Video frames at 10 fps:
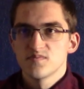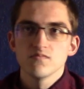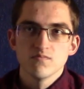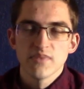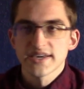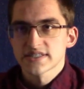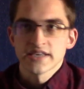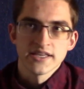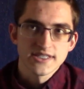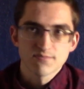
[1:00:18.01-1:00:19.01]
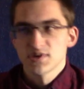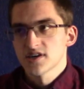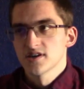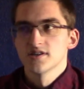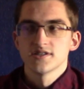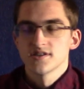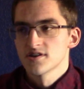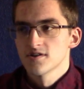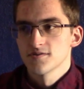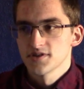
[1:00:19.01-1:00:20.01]
makes sense because, you
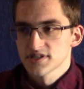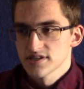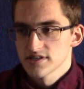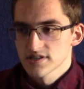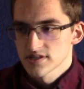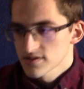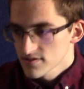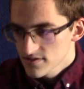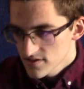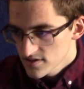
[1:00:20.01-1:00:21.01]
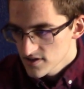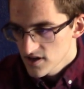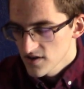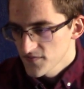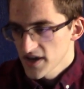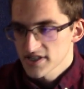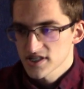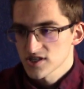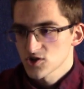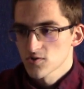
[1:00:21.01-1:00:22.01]
know, this is a
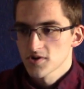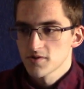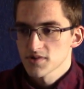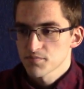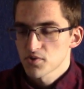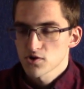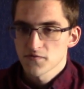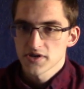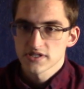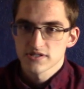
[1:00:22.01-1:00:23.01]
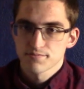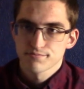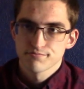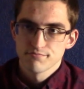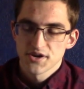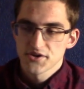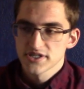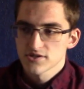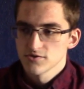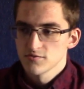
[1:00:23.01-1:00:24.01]
fantasy story with a perfect Mary
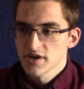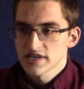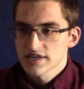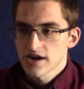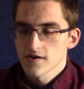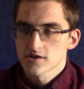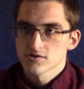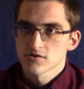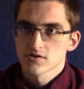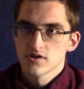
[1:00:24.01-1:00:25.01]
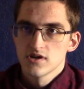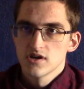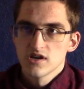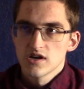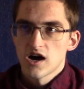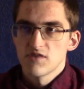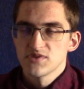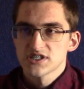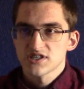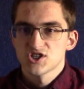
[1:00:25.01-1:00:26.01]
Sue main character.
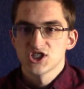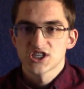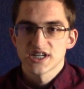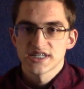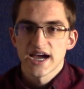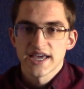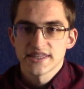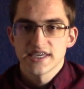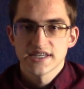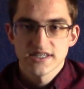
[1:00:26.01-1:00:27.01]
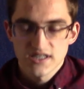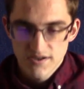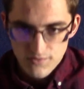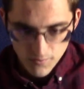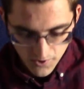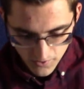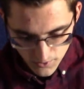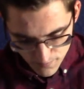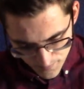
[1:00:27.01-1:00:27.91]
Obviously, she's gonna die at the end to save the world.